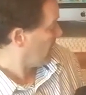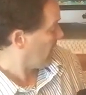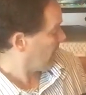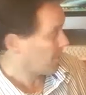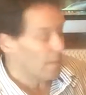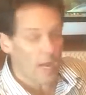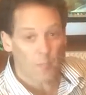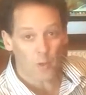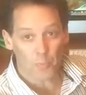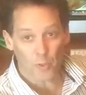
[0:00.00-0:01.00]
I got a
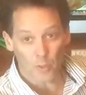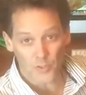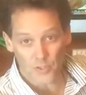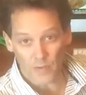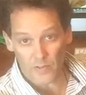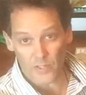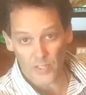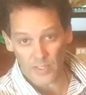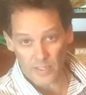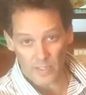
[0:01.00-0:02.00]
MacBook Pro
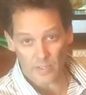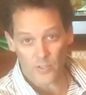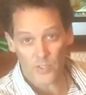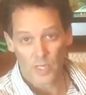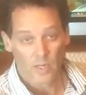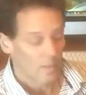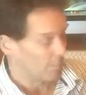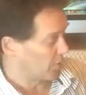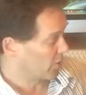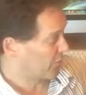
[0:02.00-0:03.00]
17 inch,
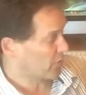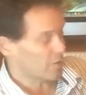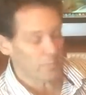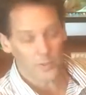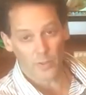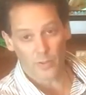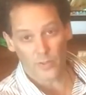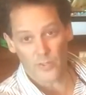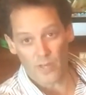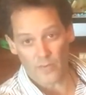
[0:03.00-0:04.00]
beautiful computer,
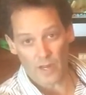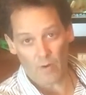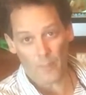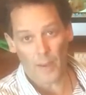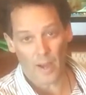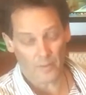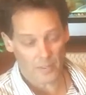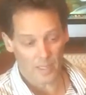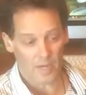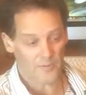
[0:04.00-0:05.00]
seven hour
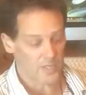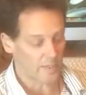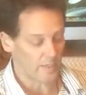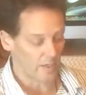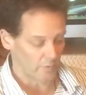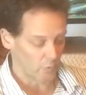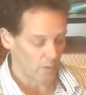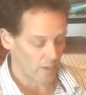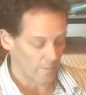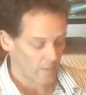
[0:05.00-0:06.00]
battery life, take it
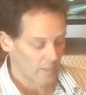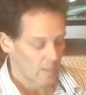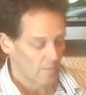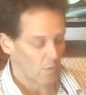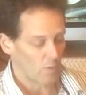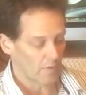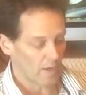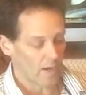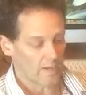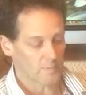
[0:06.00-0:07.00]
everywhere. But one of
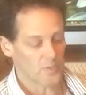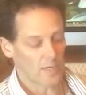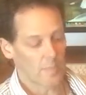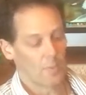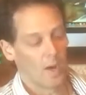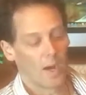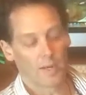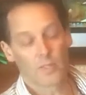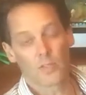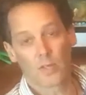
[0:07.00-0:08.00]
the items that I
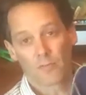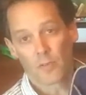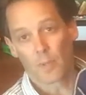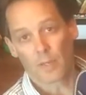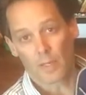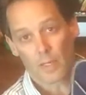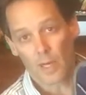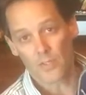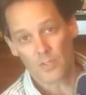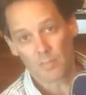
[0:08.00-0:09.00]
bought is uh, from a
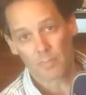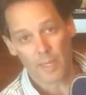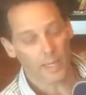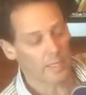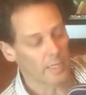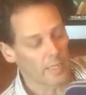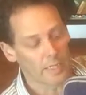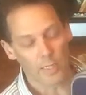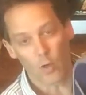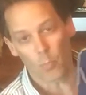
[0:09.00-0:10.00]
custom made
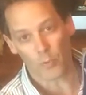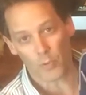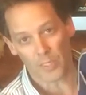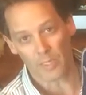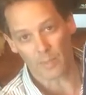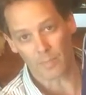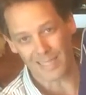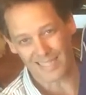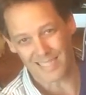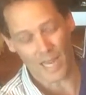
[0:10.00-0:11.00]
neoprene,
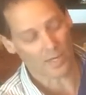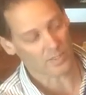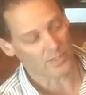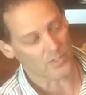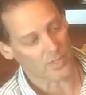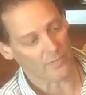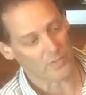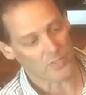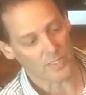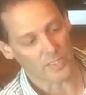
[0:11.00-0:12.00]
exactly
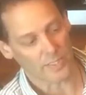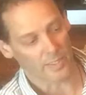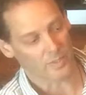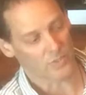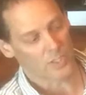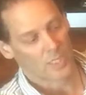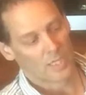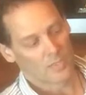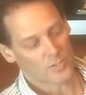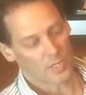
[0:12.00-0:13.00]
17 inch.
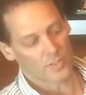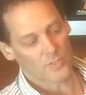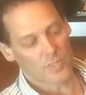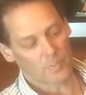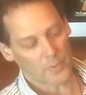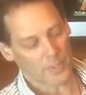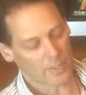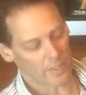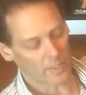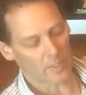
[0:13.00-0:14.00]
It's got a zipper
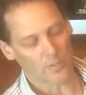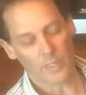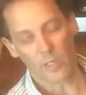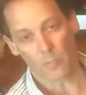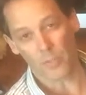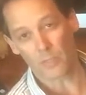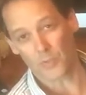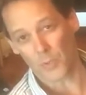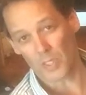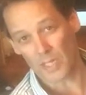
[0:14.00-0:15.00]
here.
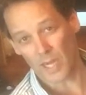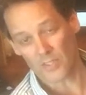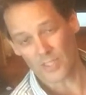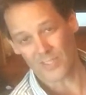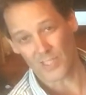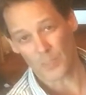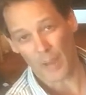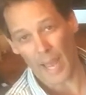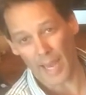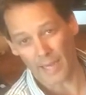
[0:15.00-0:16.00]
Neoprene's really nice because it's
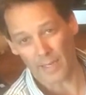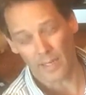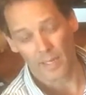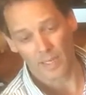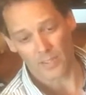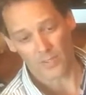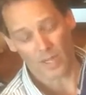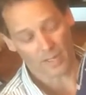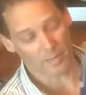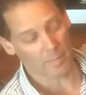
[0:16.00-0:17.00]
padded. It's
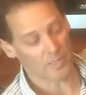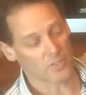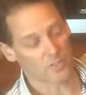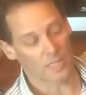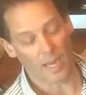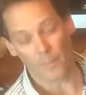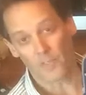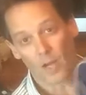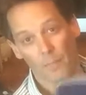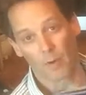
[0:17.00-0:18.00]
not going to mess your
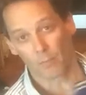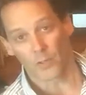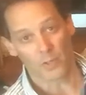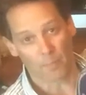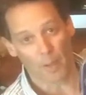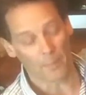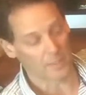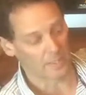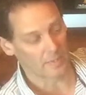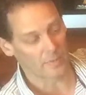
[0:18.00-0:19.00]
laptop up when you're
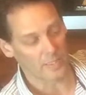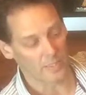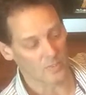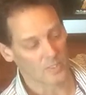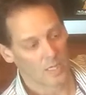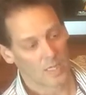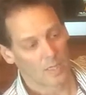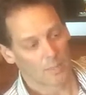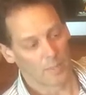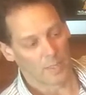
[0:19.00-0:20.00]
bumping into things
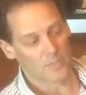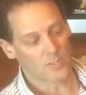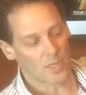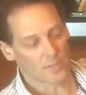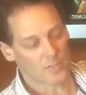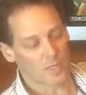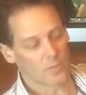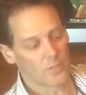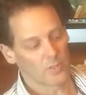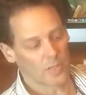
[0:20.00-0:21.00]
but it's uh, it's
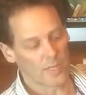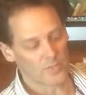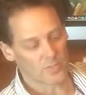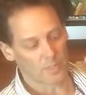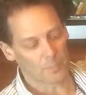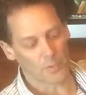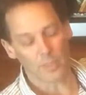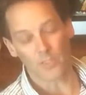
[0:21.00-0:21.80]
got a real nice zipper.